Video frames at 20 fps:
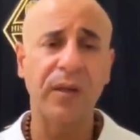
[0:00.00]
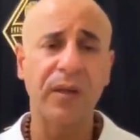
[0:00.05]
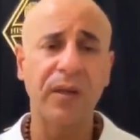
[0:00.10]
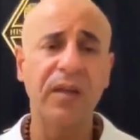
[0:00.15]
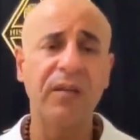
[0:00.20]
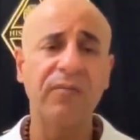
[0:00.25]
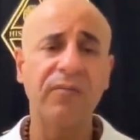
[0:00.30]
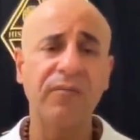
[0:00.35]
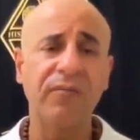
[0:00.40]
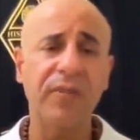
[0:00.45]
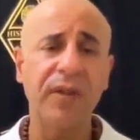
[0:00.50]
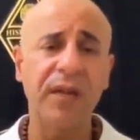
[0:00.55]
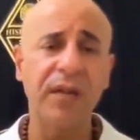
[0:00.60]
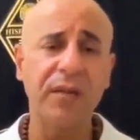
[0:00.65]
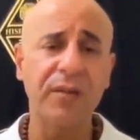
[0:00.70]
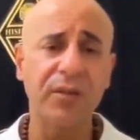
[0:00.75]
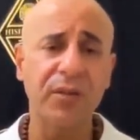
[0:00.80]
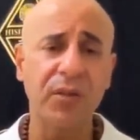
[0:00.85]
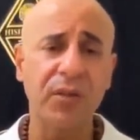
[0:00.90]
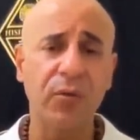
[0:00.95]
if there
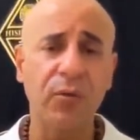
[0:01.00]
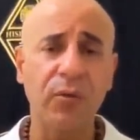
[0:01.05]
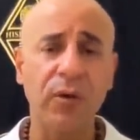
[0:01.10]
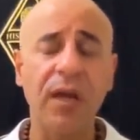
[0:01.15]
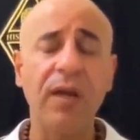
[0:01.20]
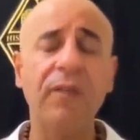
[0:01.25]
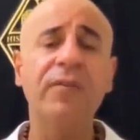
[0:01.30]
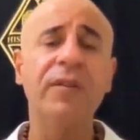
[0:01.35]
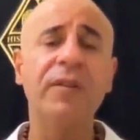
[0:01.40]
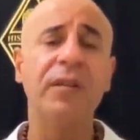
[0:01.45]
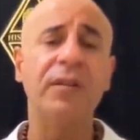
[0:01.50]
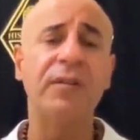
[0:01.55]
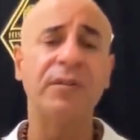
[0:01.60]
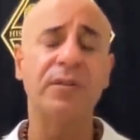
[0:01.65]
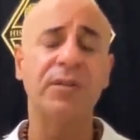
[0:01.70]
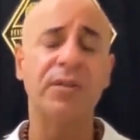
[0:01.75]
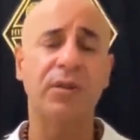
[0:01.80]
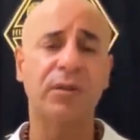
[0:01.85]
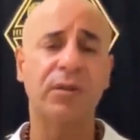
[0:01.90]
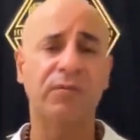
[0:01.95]
is no
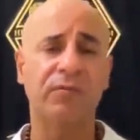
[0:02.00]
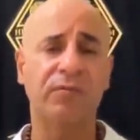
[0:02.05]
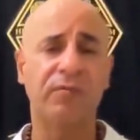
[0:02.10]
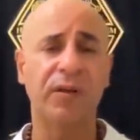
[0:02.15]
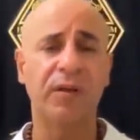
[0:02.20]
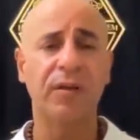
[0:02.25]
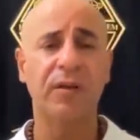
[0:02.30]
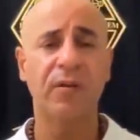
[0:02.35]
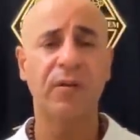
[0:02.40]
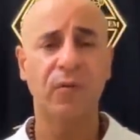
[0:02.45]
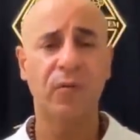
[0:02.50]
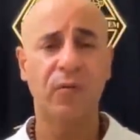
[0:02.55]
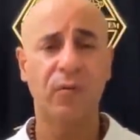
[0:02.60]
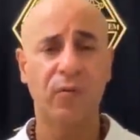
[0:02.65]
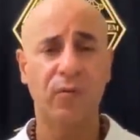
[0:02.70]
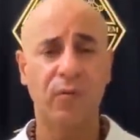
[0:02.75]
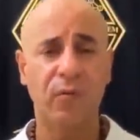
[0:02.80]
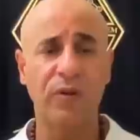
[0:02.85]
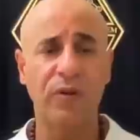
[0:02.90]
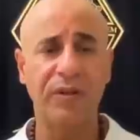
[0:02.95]
evidence of
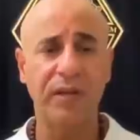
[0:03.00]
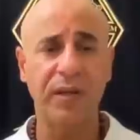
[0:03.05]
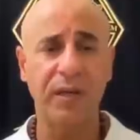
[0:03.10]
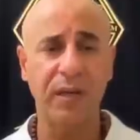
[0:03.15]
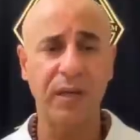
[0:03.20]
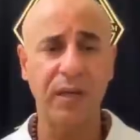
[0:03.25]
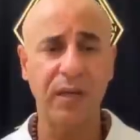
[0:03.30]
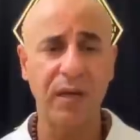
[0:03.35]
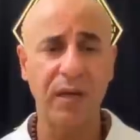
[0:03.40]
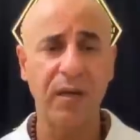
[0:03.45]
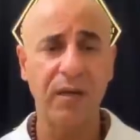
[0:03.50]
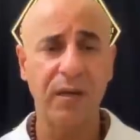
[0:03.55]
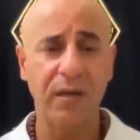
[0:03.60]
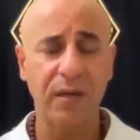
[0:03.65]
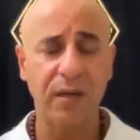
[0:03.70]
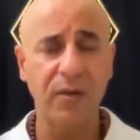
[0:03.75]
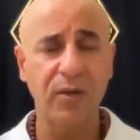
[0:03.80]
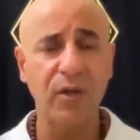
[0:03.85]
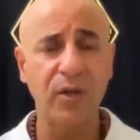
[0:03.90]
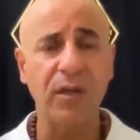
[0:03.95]
what he
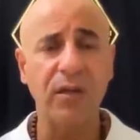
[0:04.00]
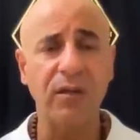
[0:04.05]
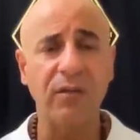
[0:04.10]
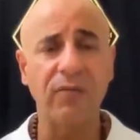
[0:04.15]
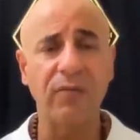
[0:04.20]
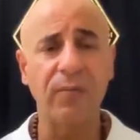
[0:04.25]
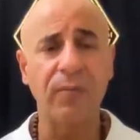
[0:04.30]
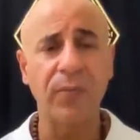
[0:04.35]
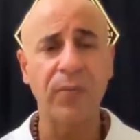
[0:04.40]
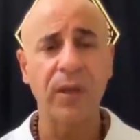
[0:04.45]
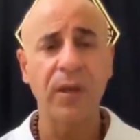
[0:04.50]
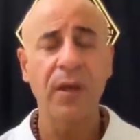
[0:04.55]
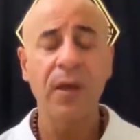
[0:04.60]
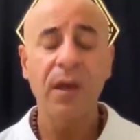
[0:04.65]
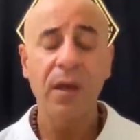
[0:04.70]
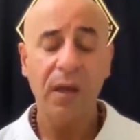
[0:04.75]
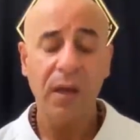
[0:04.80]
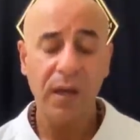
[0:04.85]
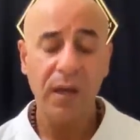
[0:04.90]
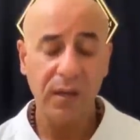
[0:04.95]
achieve.
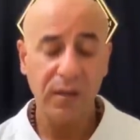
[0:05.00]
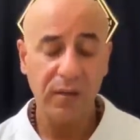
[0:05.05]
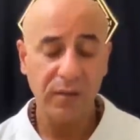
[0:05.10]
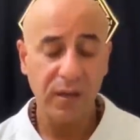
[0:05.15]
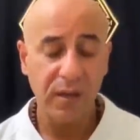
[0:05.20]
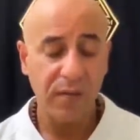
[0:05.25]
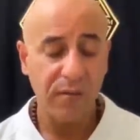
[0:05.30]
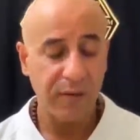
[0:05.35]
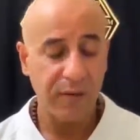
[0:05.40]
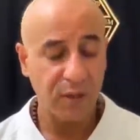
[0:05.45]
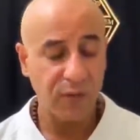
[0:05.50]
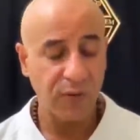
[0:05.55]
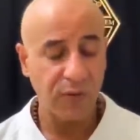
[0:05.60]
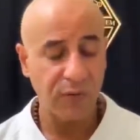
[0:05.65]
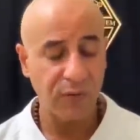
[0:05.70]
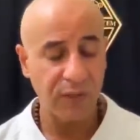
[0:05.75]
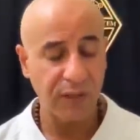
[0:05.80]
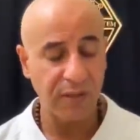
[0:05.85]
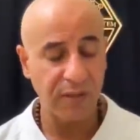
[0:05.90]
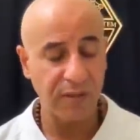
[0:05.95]
And that's why
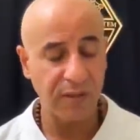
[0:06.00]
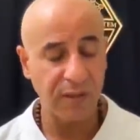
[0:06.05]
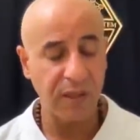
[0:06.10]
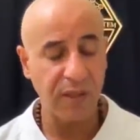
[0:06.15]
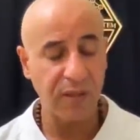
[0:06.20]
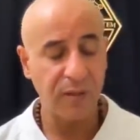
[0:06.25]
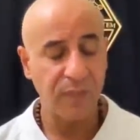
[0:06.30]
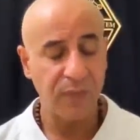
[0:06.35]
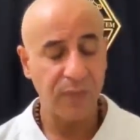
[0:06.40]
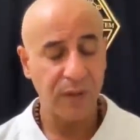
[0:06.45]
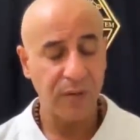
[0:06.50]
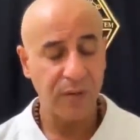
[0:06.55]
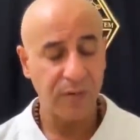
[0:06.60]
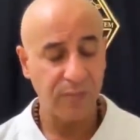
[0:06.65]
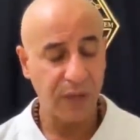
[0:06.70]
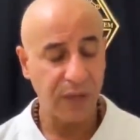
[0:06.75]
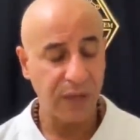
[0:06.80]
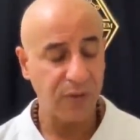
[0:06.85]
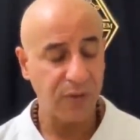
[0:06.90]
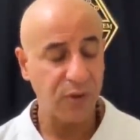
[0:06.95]
what I said,
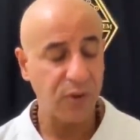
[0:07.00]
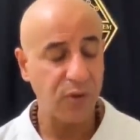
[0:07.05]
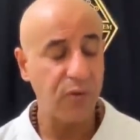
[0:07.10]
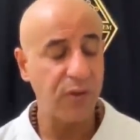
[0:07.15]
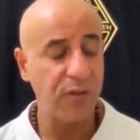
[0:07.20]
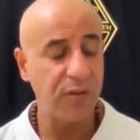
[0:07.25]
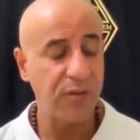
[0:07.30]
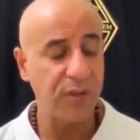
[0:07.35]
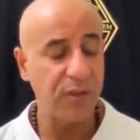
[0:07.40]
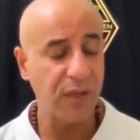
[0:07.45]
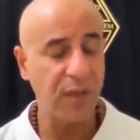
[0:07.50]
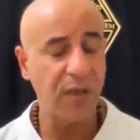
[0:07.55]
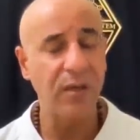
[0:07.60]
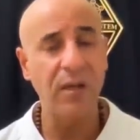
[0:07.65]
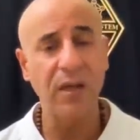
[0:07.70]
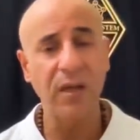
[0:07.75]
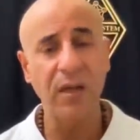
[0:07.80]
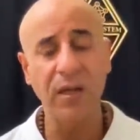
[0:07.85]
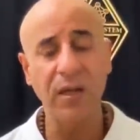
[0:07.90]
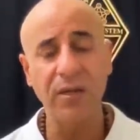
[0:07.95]
my students here
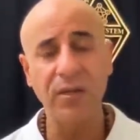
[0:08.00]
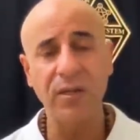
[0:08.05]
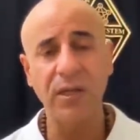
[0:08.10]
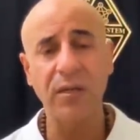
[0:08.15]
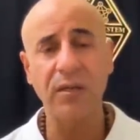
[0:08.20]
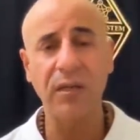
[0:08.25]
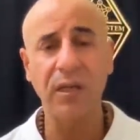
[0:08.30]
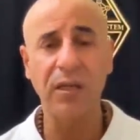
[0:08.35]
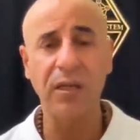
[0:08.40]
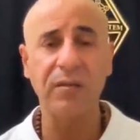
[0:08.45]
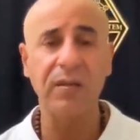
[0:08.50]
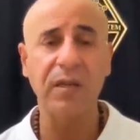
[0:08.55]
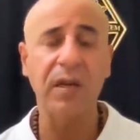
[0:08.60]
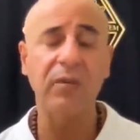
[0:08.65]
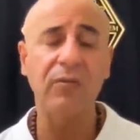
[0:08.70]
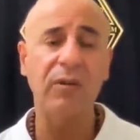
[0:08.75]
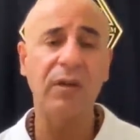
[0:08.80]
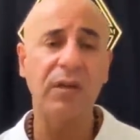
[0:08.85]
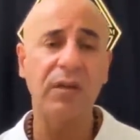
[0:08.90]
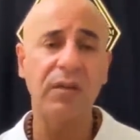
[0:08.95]
in Asia, in
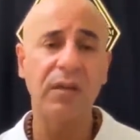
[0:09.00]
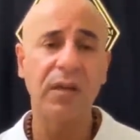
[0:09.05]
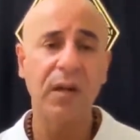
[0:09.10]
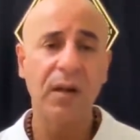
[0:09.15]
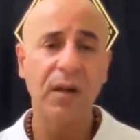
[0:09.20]
Taiwan,